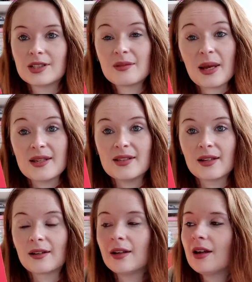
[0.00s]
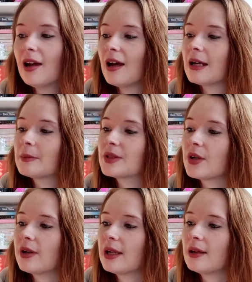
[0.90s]
It's amazing.
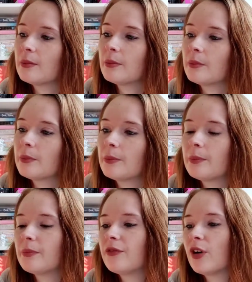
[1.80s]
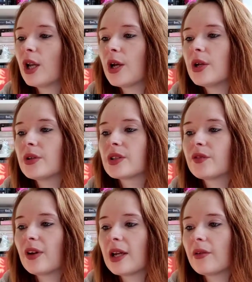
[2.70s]
So it
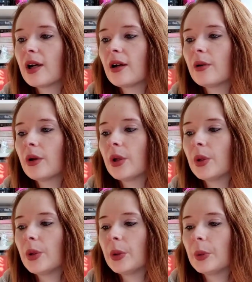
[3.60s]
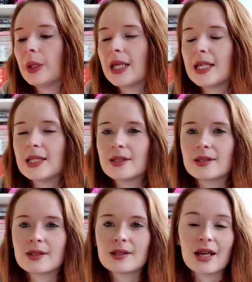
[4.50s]
follows Feyre, who
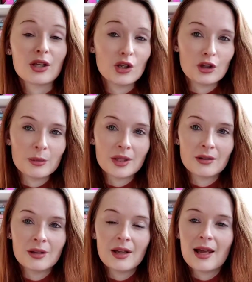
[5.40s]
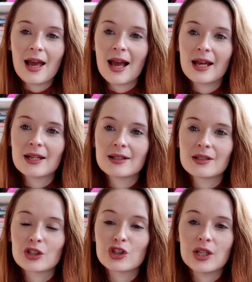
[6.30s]
is a human,
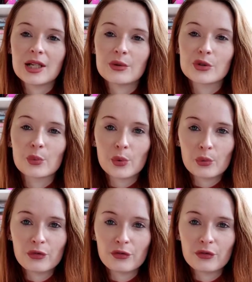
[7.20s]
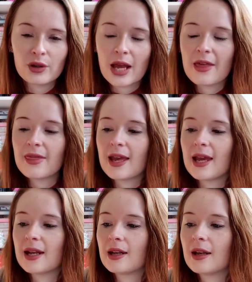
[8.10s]
and she kills a wolf and
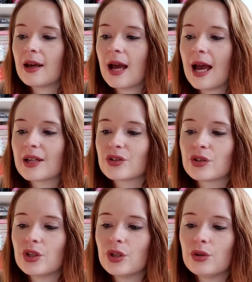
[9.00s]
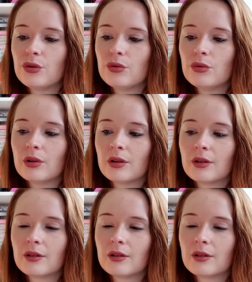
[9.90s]
then has to